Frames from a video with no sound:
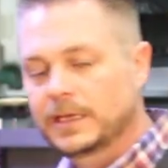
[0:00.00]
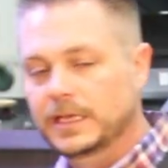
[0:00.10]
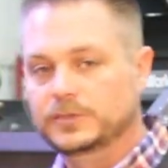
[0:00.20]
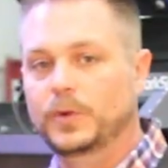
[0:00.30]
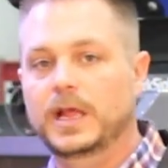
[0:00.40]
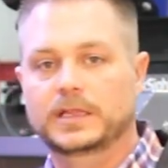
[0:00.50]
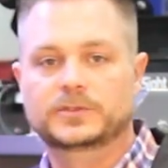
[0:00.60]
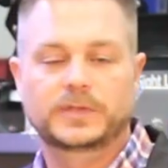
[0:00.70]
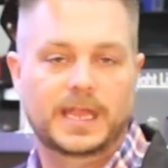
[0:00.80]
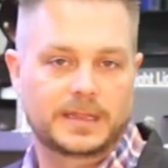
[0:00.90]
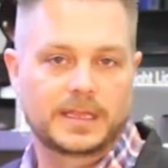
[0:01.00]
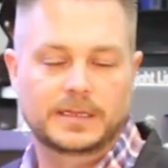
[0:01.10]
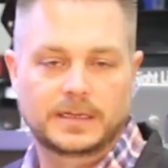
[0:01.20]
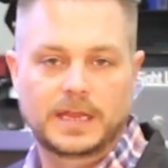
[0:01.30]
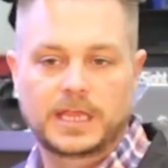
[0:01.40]
as well as at the
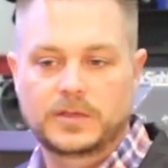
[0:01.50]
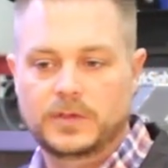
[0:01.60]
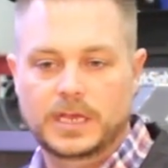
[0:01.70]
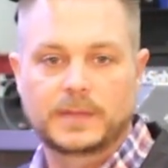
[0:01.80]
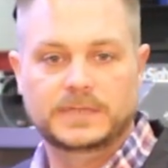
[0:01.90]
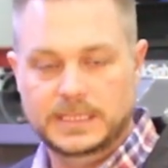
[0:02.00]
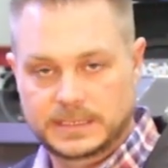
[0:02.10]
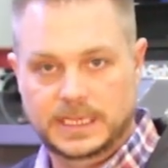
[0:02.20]
end of the day, you can empty the